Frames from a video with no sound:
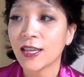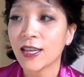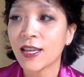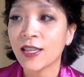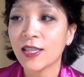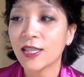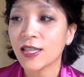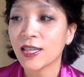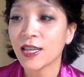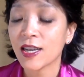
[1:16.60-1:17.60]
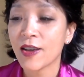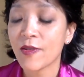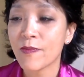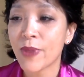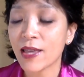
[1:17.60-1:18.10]
it's
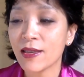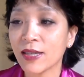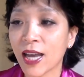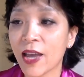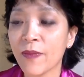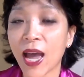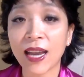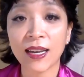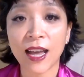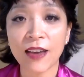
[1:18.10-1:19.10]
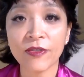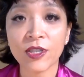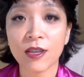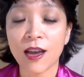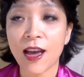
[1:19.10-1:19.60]
by the time I
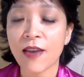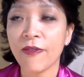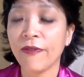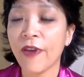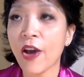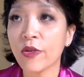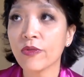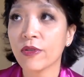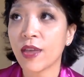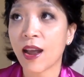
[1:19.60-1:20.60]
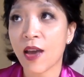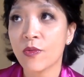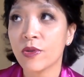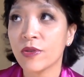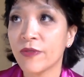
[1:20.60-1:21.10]
left, I felt that I
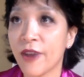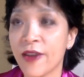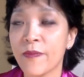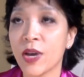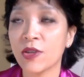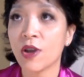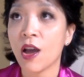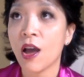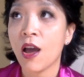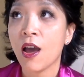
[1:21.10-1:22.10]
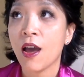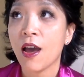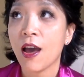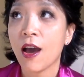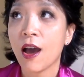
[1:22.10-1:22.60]
was very much
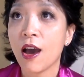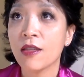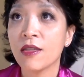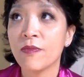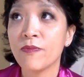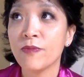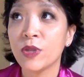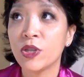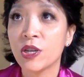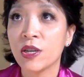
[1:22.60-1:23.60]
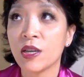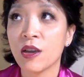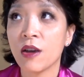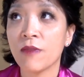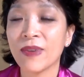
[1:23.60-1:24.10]
on the journey
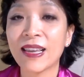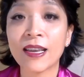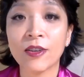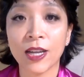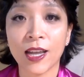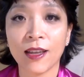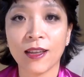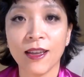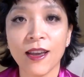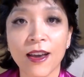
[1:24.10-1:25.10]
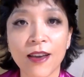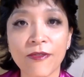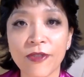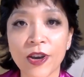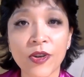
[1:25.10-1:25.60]
of healing. It
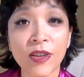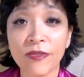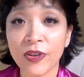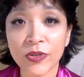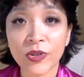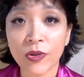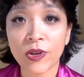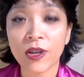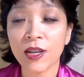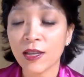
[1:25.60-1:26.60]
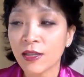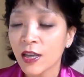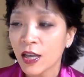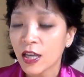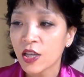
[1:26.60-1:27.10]
felt so good.
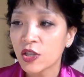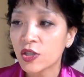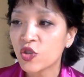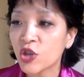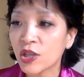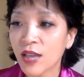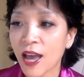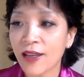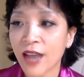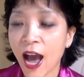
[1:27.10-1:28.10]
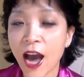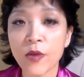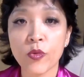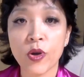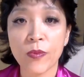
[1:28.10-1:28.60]
It's just as
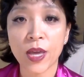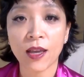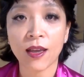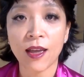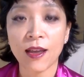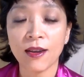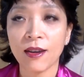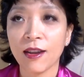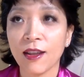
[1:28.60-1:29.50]
heartwarming and